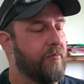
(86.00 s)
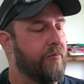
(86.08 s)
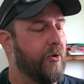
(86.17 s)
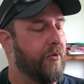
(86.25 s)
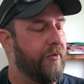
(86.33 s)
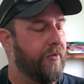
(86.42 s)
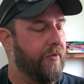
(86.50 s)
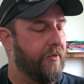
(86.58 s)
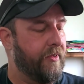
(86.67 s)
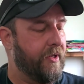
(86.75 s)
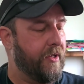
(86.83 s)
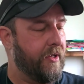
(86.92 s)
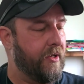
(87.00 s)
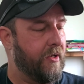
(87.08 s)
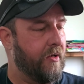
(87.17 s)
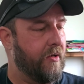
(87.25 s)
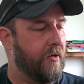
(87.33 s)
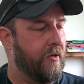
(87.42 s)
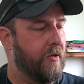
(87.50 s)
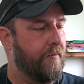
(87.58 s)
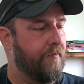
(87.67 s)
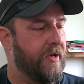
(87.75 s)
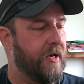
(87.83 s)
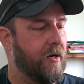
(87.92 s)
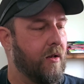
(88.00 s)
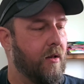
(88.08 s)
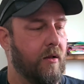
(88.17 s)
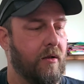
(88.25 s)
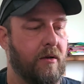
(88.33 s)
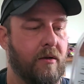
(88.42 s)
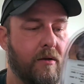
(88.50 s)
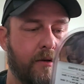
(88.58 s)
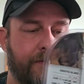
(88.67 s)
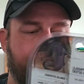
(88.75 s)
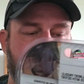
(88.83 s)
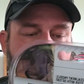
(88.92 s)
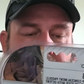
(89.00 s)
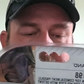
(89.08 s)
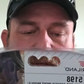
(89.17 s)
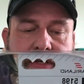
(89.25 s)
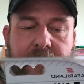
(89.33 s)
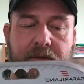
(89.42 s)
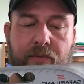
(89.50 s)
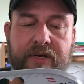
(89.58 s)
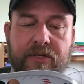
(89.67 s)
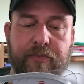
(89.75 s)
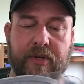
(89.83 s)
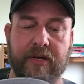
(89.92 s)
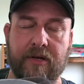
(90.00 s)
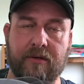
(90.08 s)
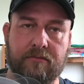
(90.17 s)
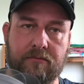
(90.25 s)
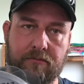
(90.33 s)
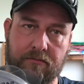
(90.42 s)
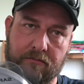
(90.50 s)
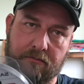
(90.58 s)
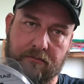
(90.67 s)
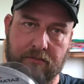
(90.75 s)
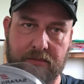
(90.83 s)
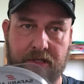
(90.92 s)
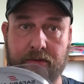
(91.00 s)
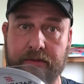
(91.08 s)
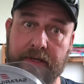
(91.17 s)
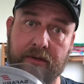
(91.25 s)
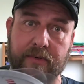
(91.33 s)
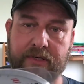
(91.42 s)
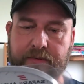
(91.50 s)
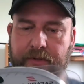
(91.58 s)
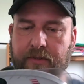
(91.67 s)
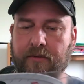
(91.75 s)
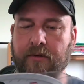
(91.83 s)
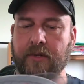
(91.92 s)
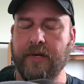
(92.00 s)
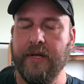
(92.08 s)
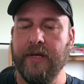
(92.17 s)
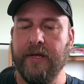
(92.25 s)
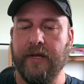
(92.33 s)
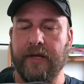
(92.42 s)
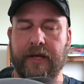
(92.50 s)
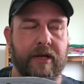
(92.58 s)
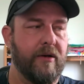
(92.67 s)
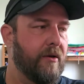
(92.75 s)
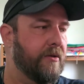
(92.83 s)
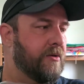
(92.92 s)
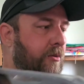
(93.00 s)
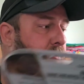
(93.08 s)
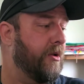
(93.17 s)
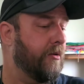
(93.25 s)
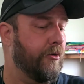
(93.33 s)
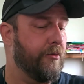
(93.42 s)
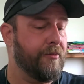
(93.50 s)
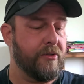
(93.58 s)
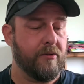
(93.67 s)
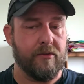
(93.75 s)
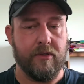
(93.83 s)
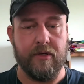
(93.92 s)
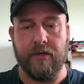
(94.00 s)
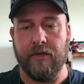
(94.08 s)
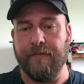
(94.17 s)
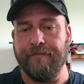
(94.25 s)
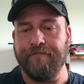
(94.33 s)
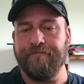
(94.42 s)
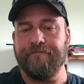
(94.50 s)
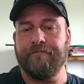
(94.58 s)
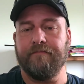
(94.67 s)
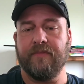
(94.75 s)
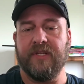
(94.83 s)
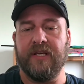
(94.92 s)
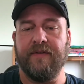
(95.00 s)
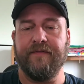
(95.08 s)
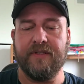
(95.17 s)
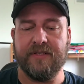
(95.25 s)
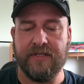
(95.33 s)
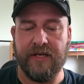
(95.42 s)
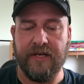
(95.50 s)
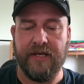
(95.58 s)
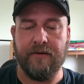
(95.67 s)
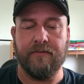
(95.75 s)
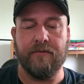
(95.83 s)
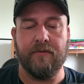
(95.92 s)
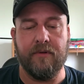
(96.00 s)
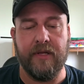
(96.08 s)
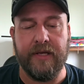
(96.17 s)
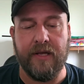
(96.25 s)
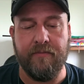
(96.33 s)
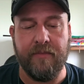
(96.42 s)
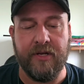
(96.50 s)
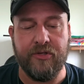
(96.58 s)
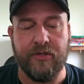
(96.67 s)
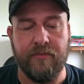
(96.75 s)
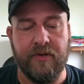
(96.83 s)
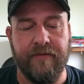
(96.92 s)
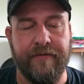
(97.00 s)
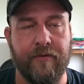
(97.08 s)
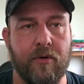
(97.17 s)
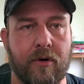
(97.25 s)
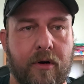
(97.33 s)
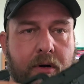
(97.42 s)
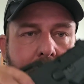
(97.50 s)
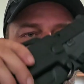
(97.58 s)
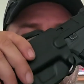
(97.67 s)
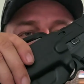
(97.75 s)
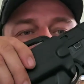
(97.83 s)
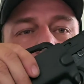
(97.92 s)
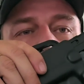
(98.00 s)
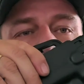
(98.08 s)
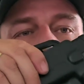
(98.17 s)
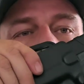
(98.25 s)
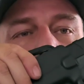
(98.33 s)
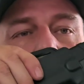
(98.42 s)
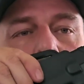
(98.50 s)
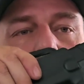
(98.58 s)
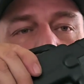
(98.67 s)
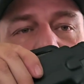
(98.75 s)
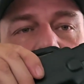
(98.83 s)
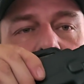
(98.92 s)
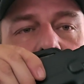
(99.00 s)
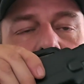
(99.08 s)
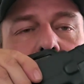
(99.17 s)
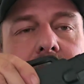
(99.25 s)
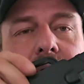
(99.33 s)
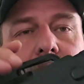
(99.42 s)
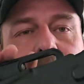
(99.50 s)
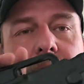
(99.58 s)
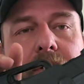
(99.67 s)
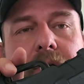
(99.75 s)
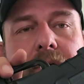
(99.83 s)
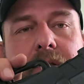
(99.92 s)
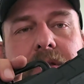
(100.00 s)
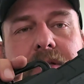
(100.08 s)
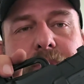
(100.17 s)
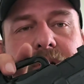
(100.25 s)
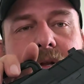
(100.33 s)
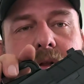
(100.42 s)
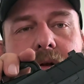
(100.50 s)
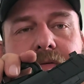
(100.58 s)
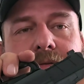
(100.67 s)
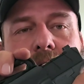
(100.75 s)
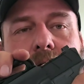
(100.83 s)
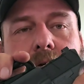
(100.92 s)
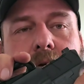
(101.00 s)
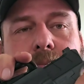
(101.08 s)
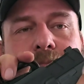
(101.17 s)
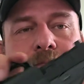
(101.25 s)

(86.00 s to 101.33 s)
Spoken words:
both the paddle for inside the waistband, outside the waistband, and also belt loops. It fits tight, like I'd mentioned before. With this particular firearm,